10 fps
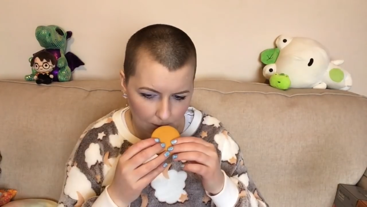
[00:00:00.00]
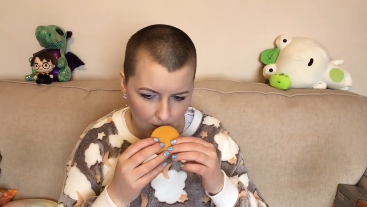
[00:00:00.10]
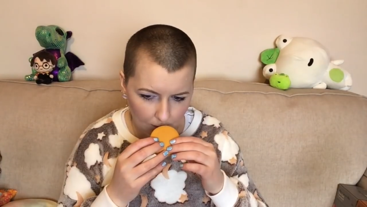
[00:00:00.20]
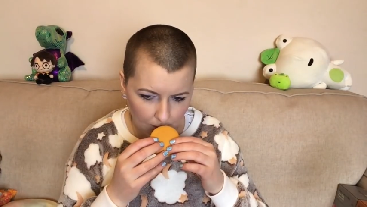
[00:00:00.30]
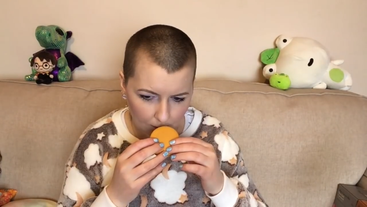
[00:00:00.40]

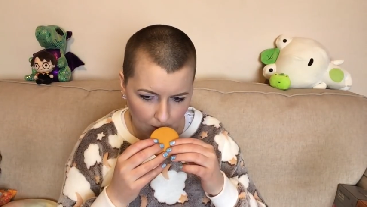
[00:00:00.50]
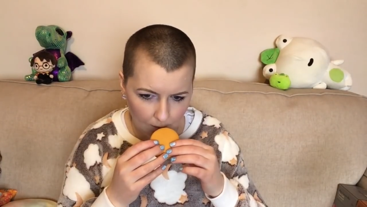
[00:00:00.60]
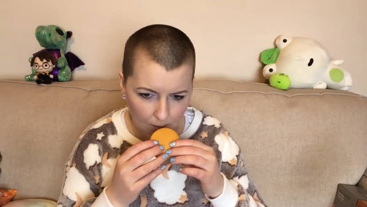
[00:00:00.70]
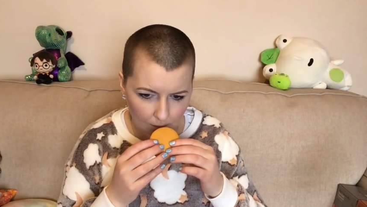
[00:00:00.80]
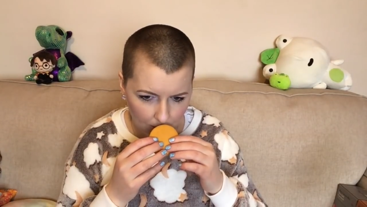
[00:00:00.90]

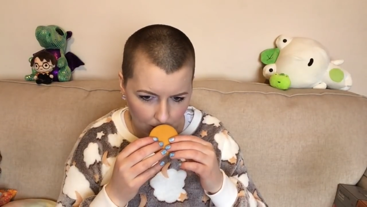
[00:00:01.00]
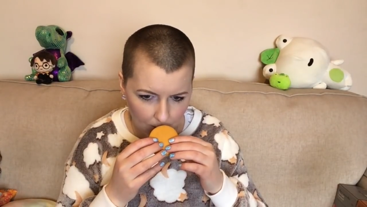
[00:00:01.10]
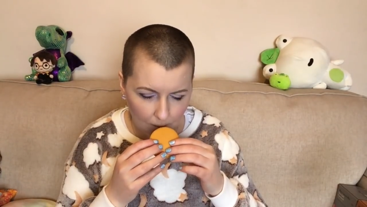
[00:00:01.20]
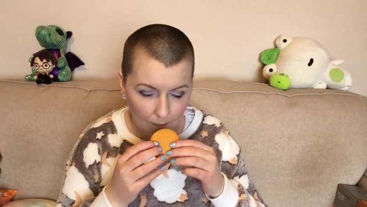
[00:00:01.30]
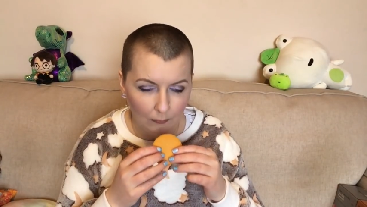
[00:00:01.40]

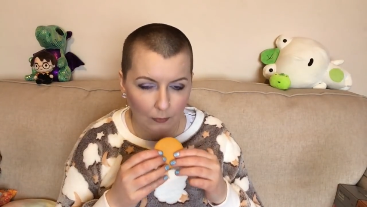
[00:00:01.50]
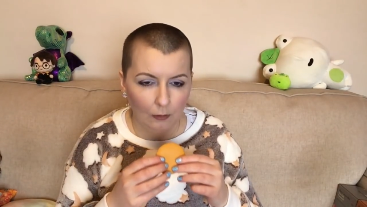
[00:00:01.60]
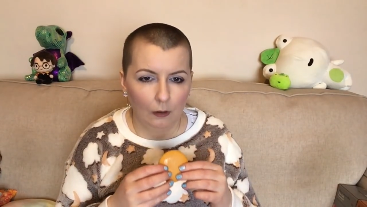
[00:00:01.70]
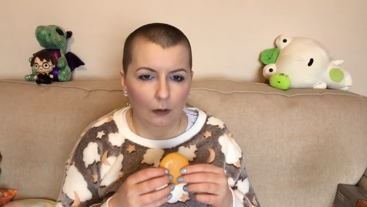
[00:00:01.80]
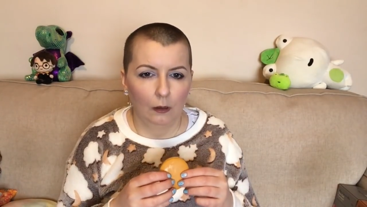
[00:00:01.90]

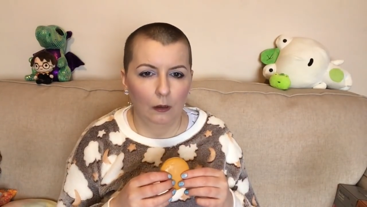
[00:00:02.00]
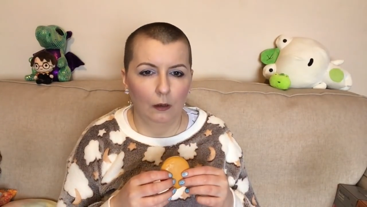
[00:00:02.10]
(silence)